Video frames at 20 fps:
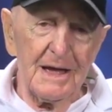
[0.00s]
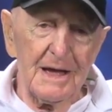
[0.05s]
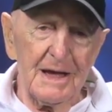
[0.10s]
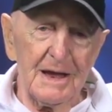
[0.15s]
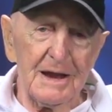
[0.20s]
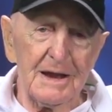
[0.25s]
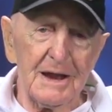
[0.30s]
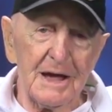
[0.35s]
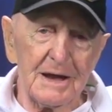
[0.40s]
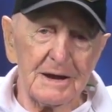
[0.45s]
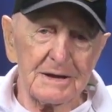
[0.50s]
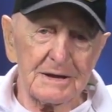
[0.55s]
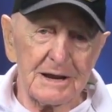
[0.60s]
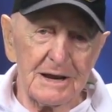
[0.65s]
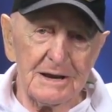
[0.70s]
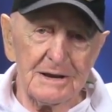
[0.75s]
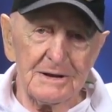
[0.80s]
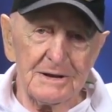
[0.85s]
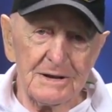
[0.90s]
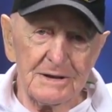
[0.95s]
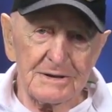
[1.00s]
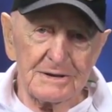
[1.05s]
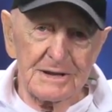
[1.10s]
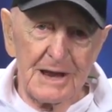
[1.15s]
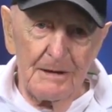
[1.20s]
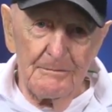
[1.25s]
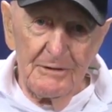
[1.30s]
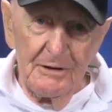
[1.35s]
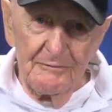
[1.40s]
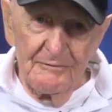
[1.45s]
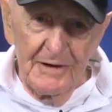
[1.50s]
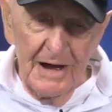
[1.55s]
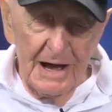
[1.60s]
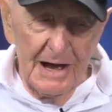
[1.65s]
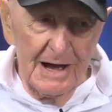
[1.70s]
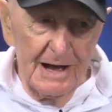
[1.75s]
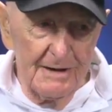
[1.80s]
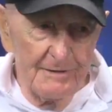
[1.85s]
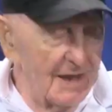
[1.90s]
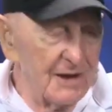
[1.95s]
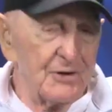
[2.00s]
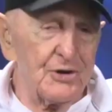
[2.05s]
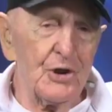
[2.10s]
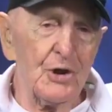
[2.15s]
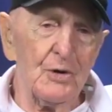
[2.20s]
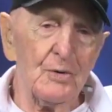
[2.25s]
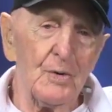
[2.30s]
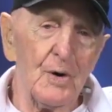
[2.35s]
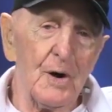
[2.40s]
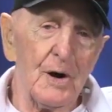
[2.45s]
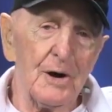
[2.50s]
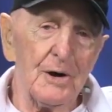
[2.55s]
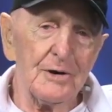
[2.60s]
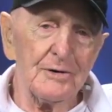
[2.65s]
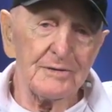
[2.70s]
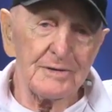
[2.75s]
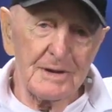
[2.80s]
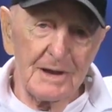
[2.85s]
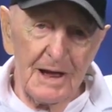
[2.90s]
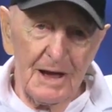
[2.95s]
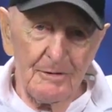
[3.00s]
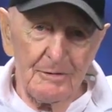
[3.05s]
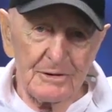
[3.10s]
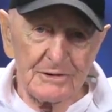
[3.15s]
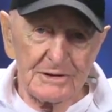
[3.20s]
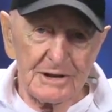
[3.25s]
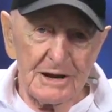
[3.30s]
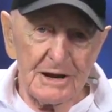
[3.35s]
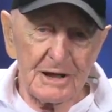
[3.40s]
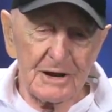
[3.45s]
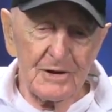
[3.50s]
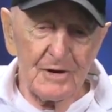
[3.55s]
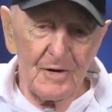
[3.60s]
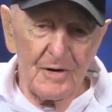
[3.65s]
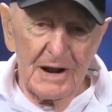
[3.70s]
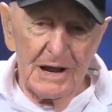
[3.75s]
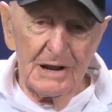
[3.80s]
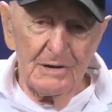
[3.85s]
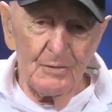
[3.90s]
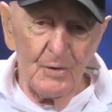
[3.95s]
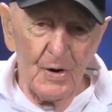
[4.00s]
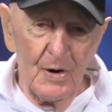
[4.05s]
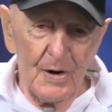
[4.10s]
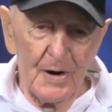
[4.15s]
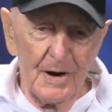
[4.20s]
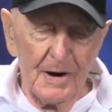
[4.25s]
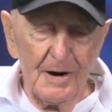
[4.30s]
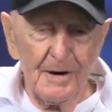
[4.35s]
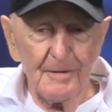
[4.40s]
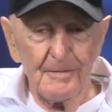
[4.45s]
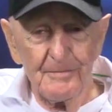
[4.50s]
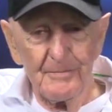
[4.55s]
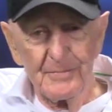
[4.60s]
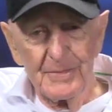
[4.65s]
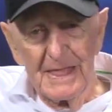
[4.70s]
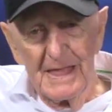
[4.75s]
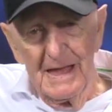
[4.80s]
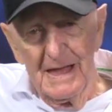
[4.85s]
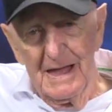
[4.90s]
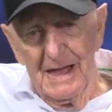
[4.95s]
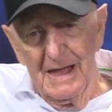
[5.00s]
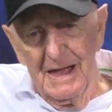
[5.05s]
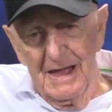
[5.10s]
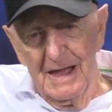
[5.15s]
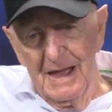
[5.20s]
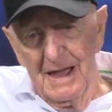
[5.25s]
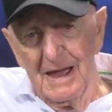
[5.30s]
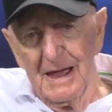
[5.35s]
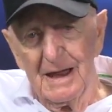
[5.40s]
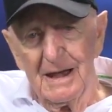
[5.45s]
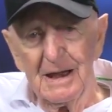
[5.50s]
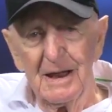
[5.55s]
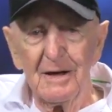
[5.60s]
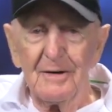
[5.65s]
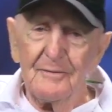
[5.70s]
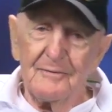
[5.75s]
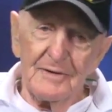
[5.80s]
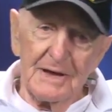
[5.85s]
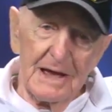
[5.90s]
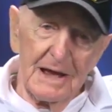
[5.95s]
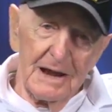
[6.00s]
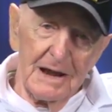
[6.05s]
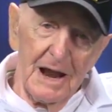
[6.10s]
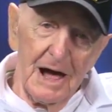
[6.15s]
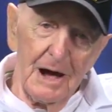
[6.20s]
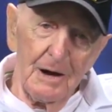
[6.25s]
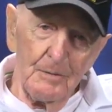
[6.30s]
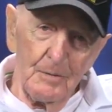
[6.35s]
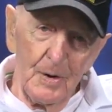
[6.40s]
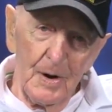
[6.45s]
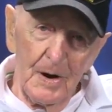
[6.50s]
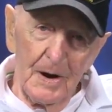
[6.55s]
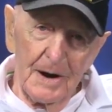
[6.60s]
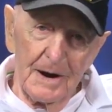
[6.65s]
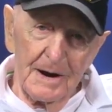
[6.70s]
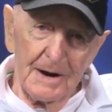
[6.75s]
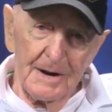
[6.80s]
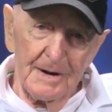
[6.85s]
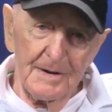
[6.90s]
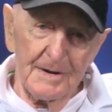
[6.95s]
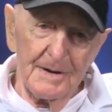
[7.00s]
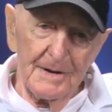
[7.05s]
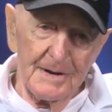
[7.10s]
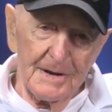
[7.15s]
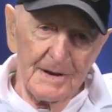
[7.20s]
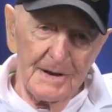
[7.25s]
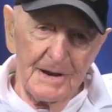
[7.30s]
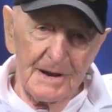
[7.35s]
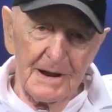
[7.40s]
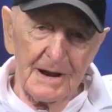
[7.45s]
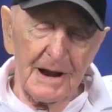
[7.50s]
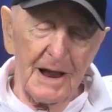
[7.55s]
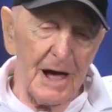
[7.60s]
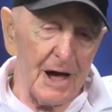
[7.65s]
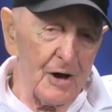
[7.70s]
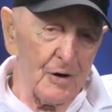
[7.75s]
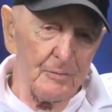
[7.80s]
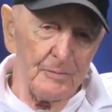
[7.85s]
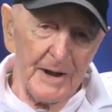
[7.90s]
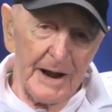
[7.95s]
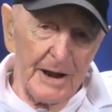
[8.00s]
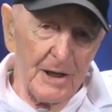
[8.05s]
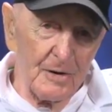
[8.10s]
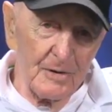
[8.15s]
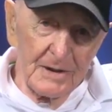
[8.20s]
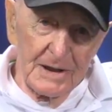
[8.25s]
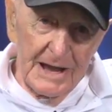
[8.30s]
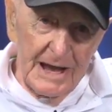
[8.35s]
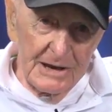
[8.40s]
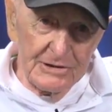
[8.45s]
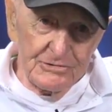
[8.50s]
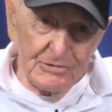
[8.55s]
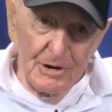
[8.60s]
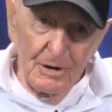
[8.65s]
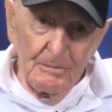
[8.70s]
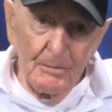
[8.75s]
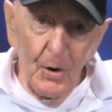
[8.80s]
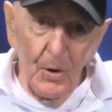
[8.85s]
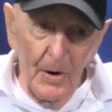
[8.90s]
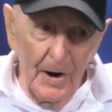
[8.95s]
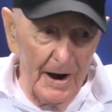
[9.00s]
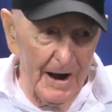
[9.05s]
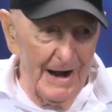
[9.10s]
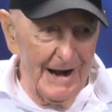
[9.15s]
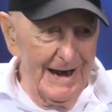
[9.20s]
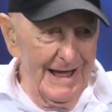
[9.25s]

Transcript: in 1975. Right. Two wars. I was in the Korean War and the Vietnam War, and I hope I don't catch no more.